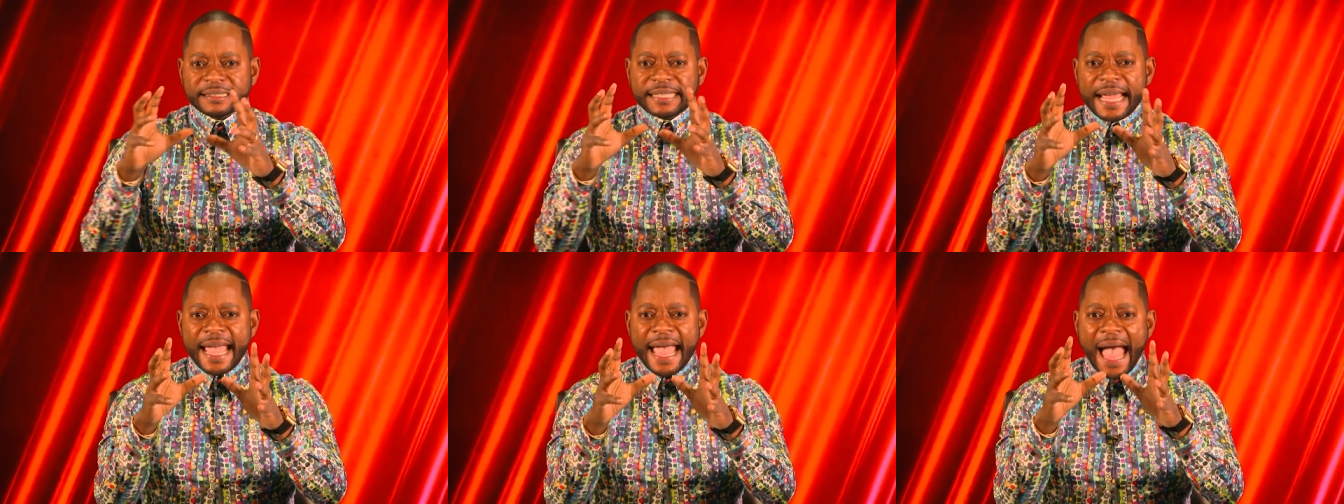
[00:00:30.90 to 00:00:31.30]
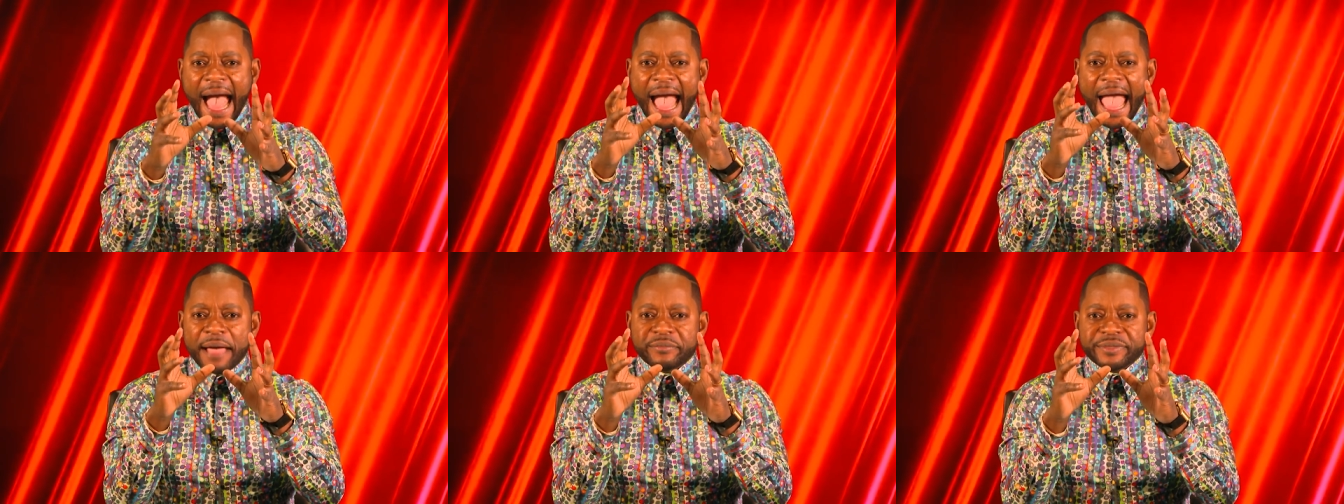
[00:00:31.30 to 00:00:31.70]
there
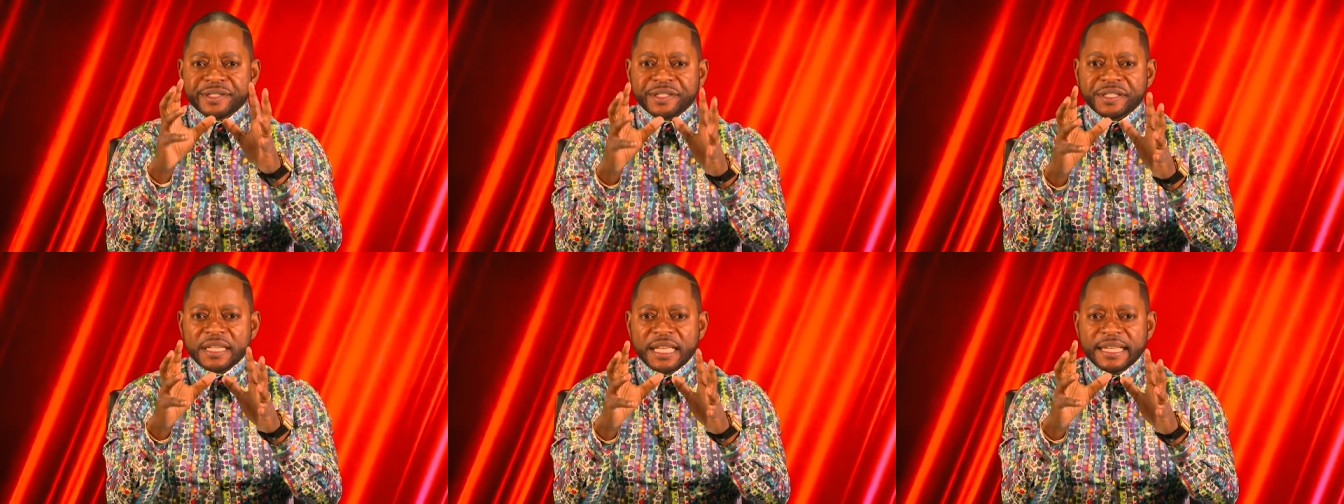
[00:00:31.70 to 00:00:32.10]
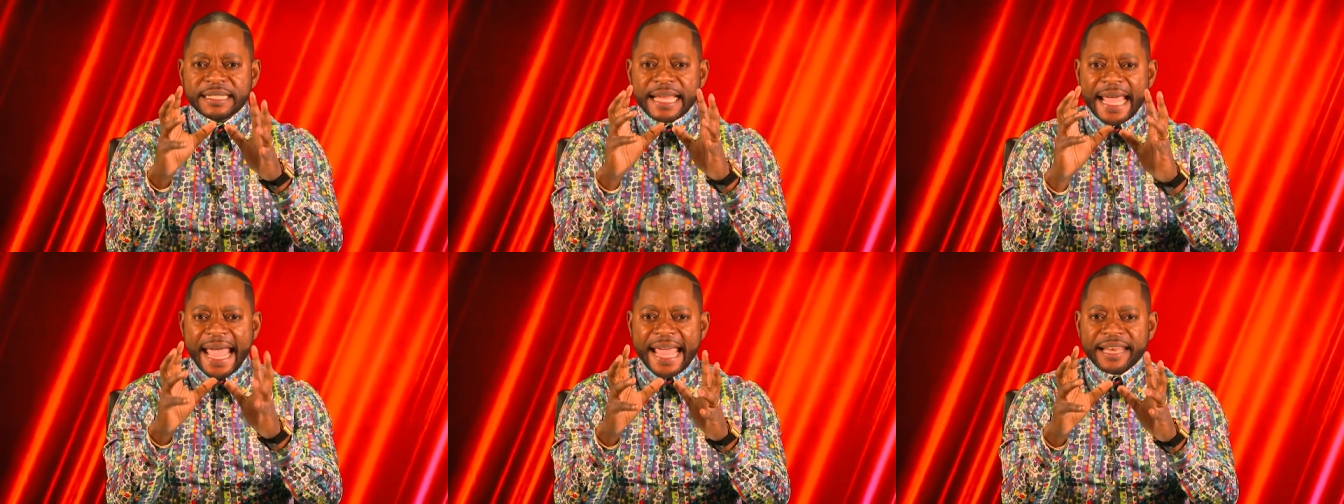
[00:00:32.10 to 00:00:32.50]
I am seeing
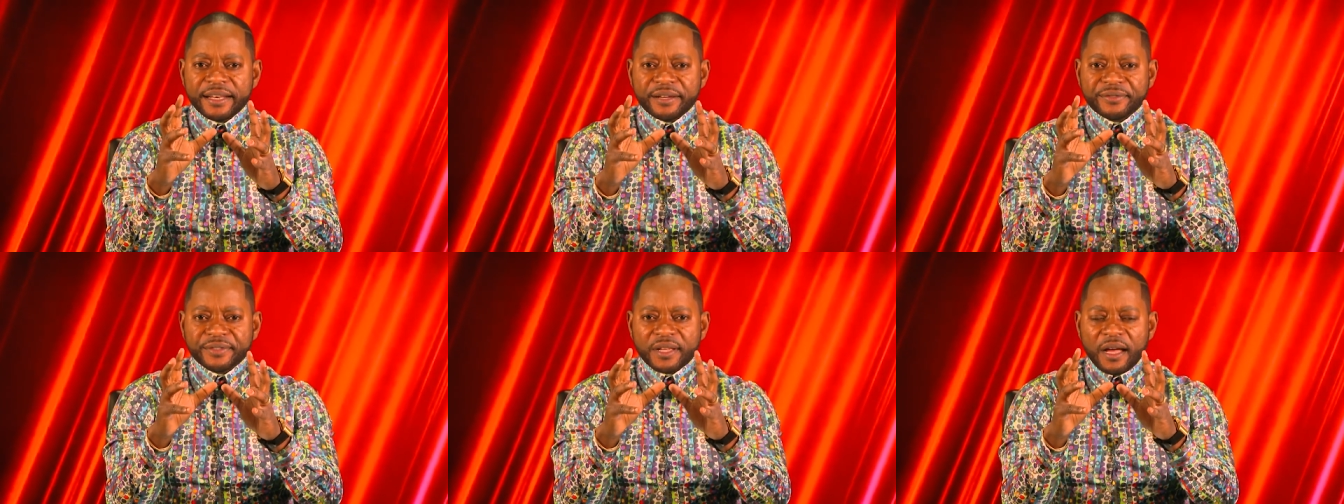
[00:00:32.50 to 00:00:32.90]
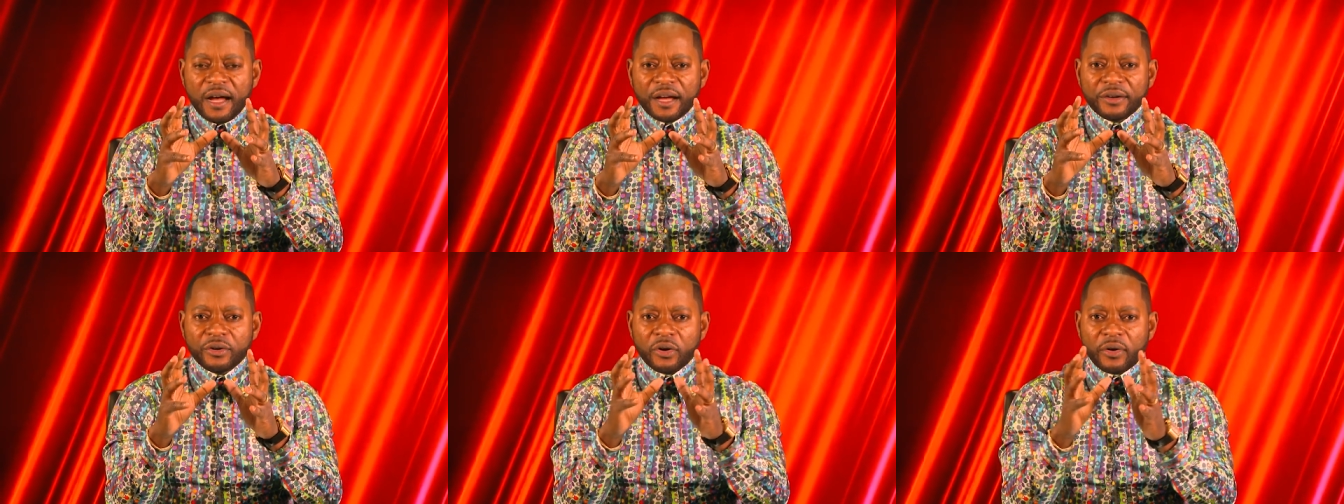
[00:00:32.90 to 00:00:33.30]
the hand of
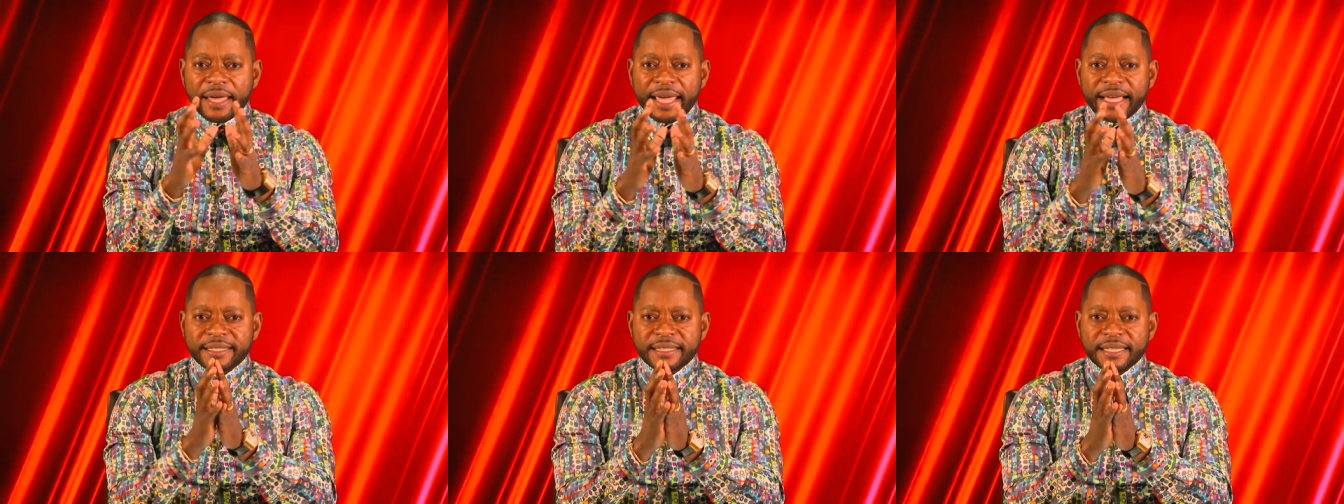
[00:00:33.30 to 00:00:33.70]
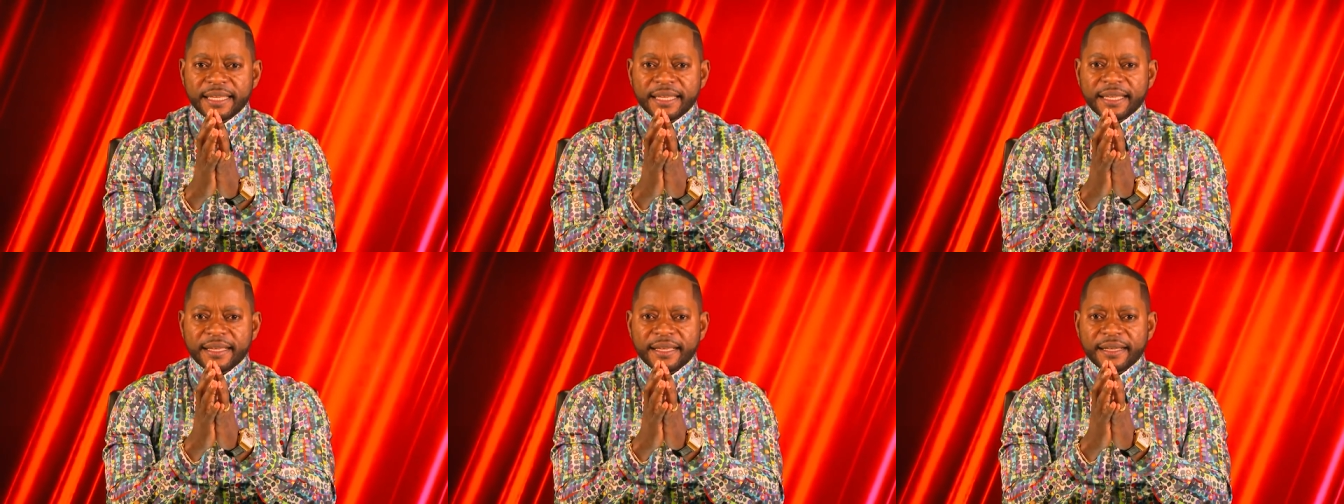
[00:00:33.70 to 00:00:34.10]
God
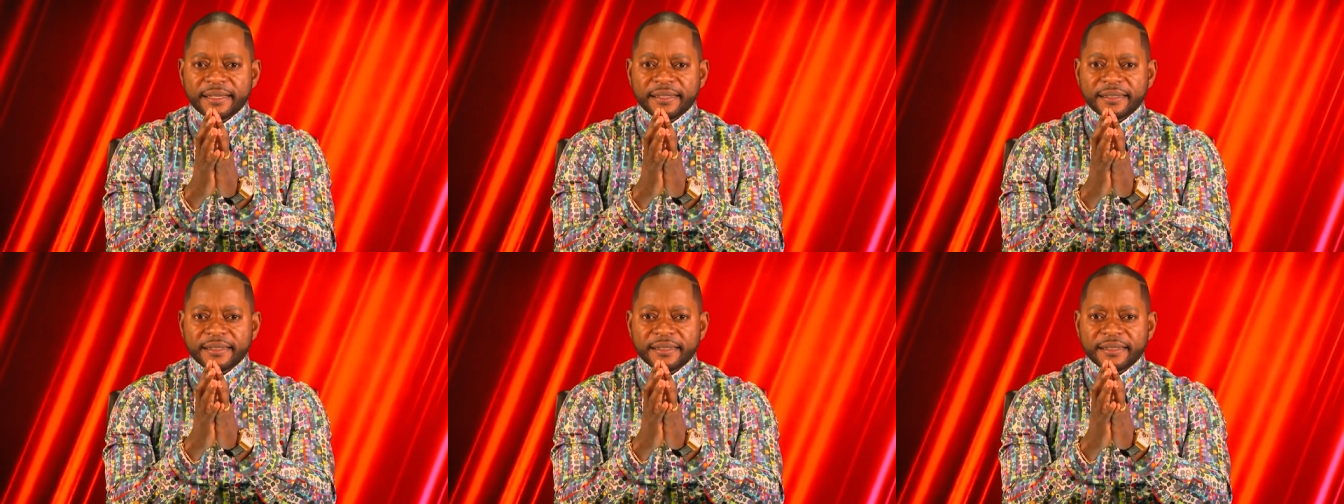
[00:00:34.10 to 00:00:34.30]
locating